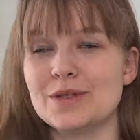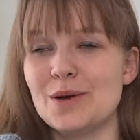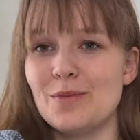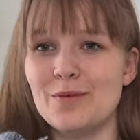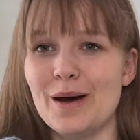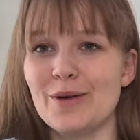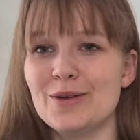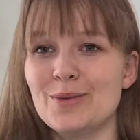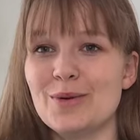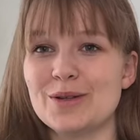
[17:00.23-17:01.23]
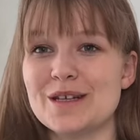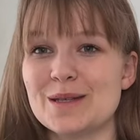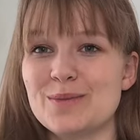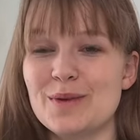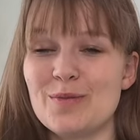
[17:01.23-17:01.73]
some of my other projects
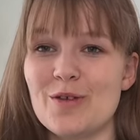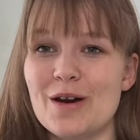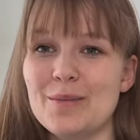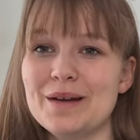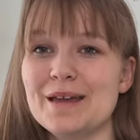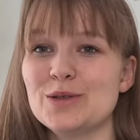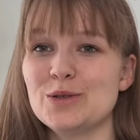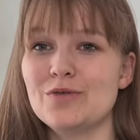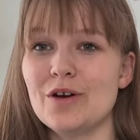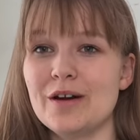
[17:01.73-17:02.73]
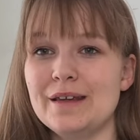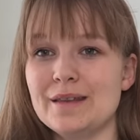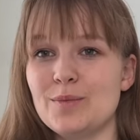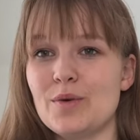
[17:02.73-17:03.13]
before I plan too far in